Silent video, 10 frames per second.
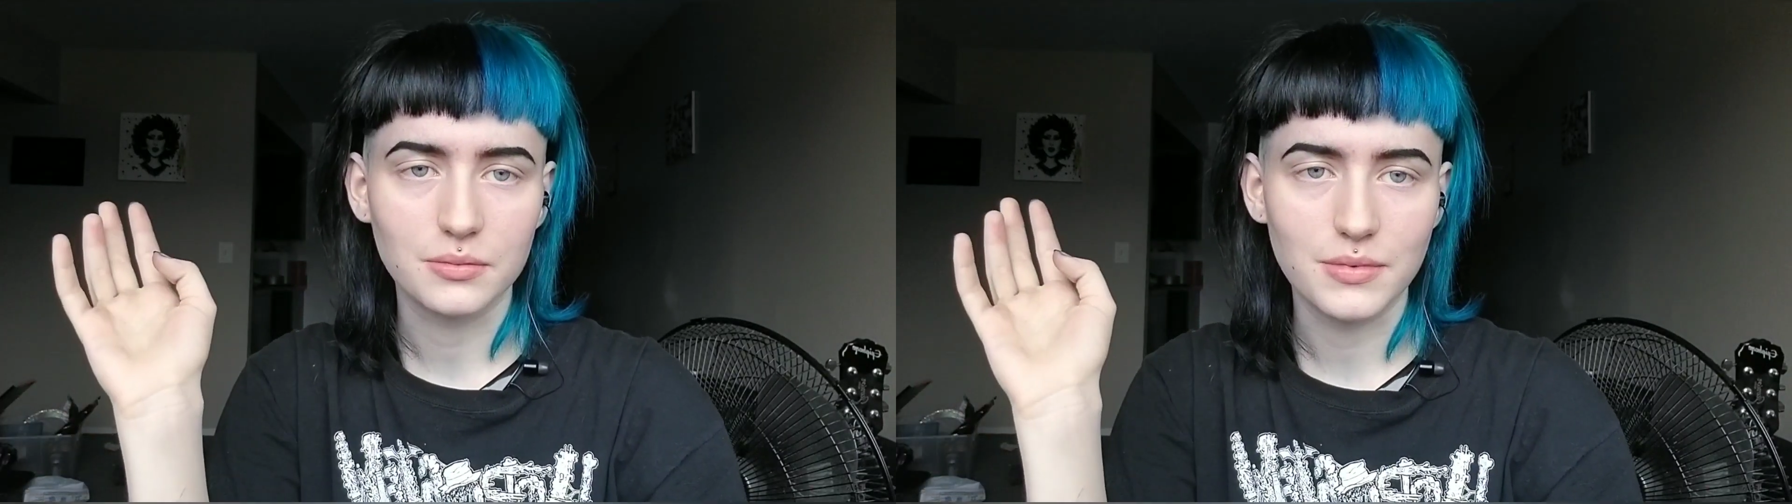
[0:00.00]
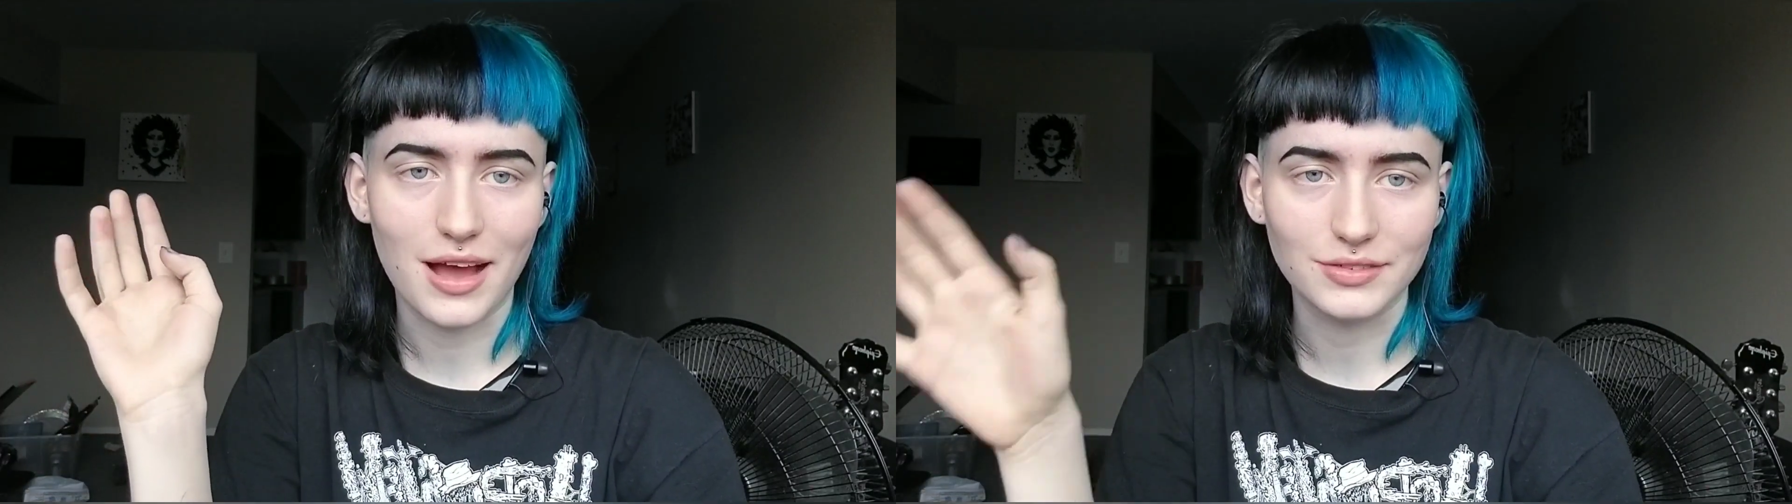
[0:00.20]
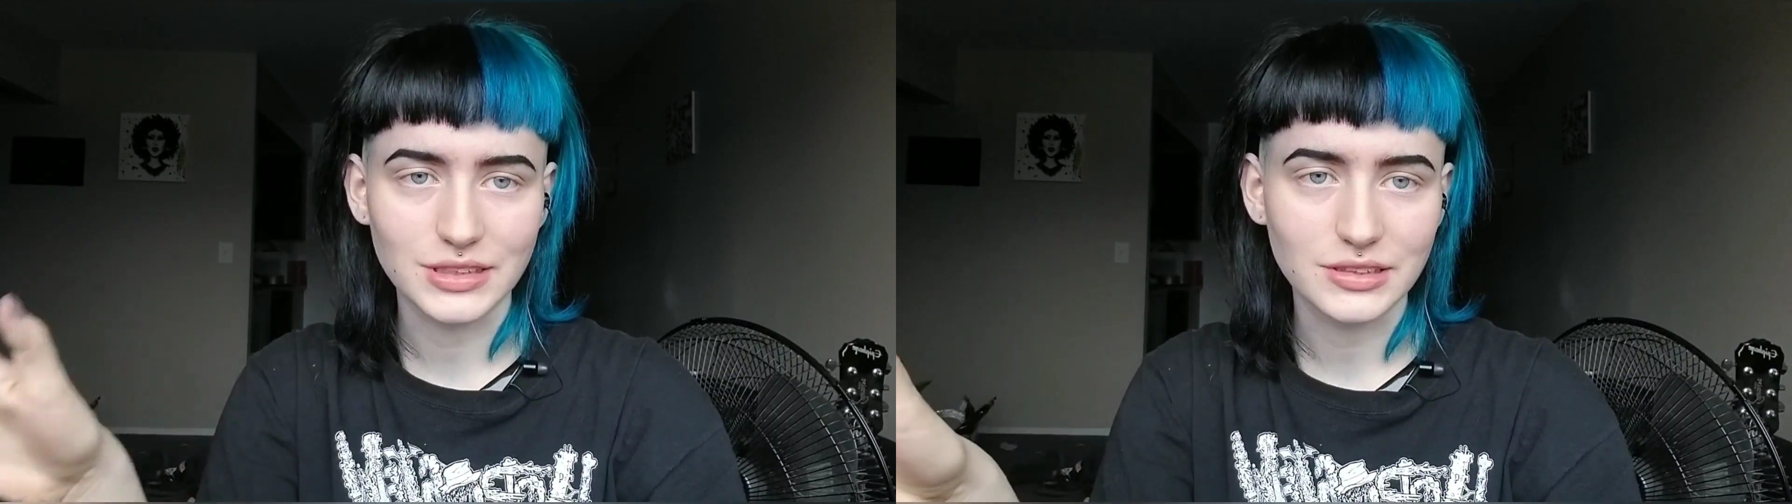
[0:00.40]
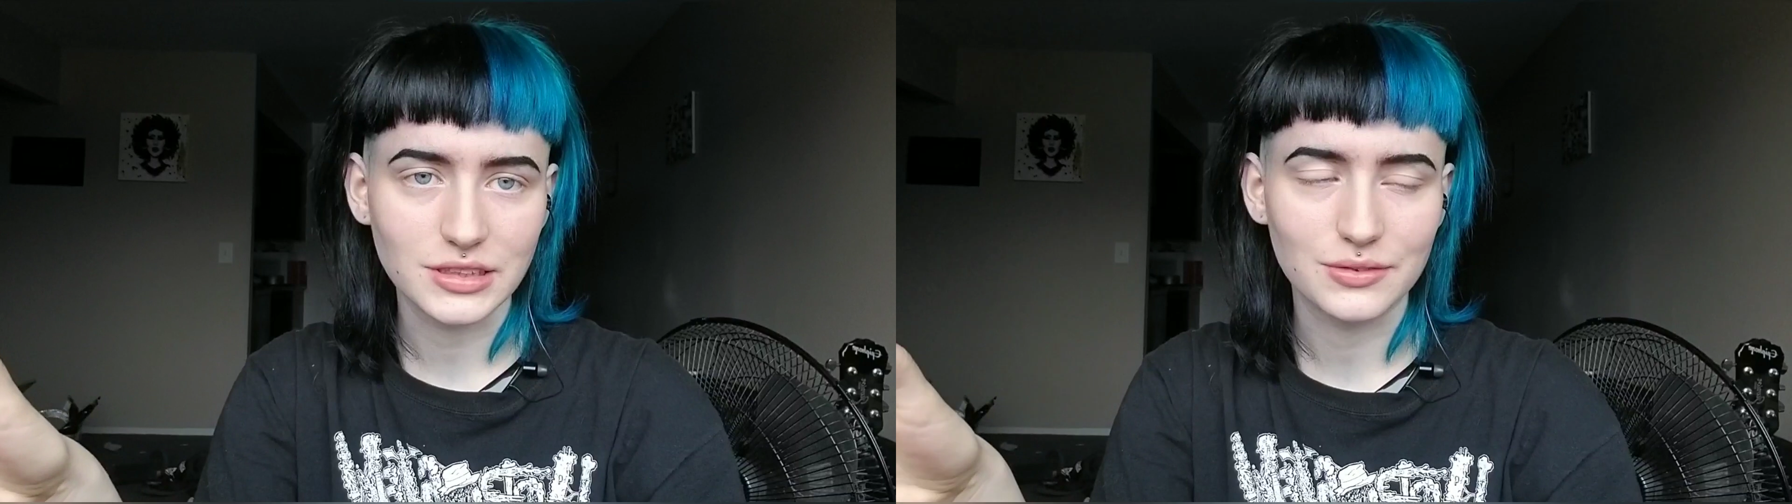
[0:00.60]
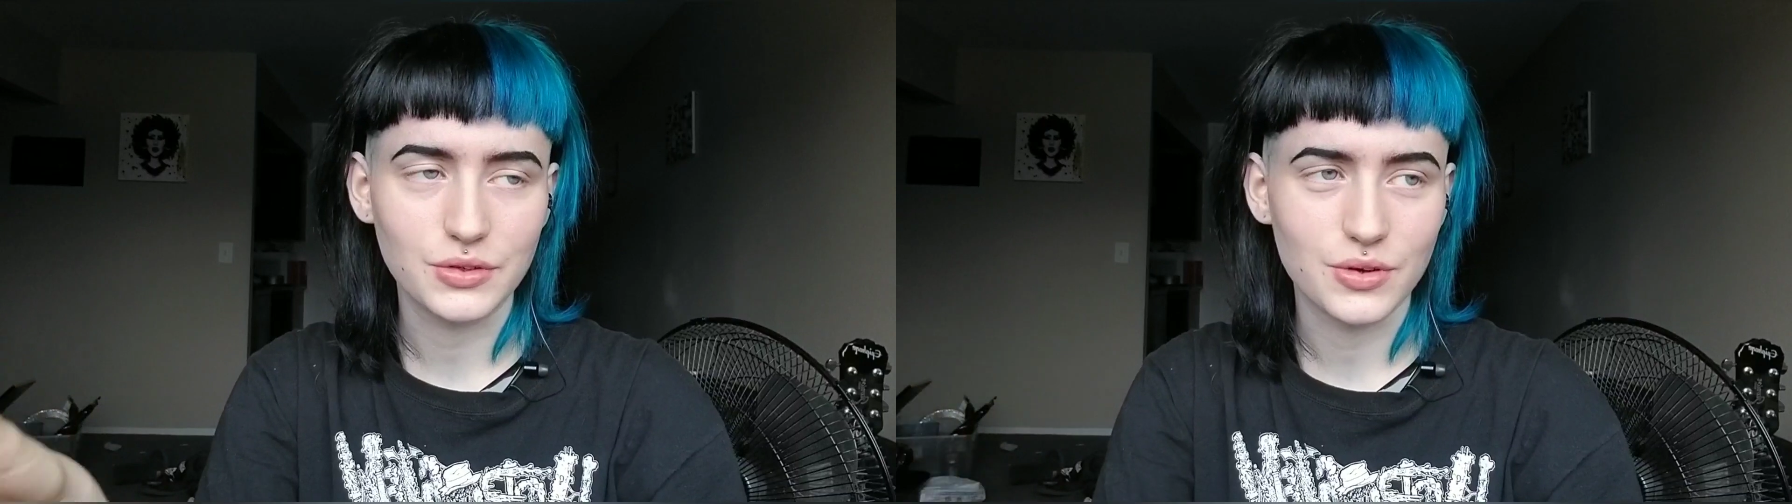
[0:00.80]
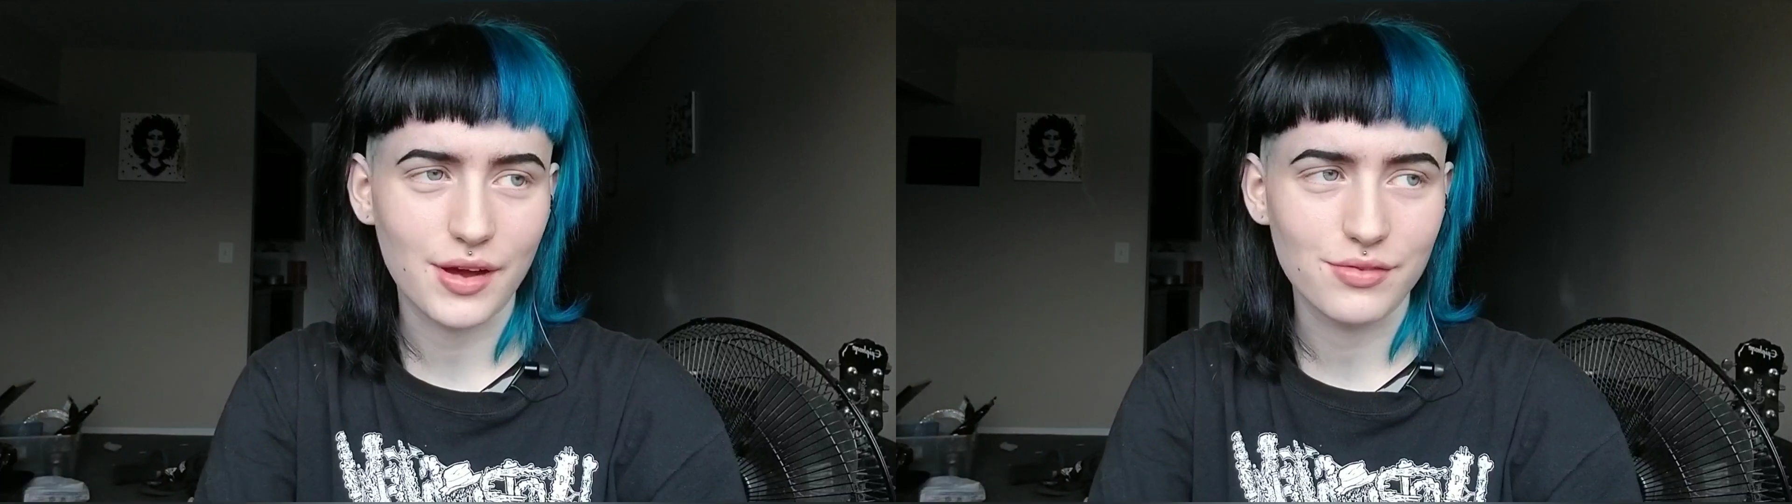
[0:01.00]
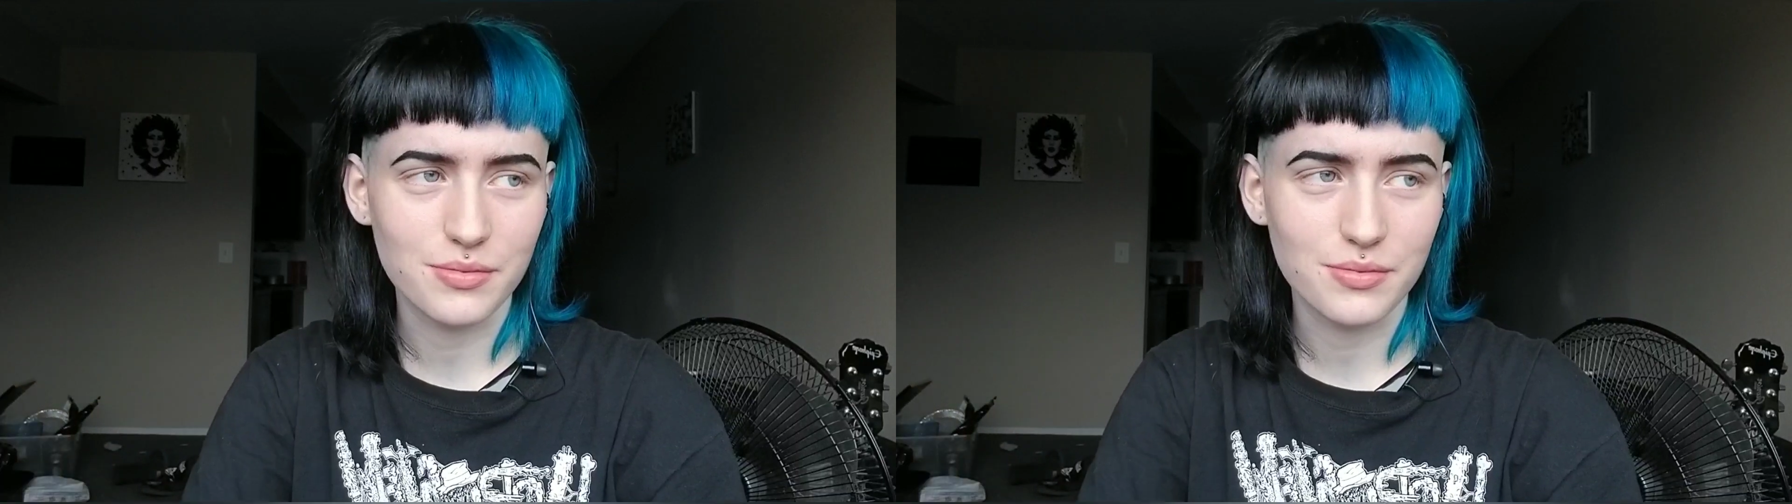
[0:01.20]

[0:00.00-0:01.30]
Obviously, if you have the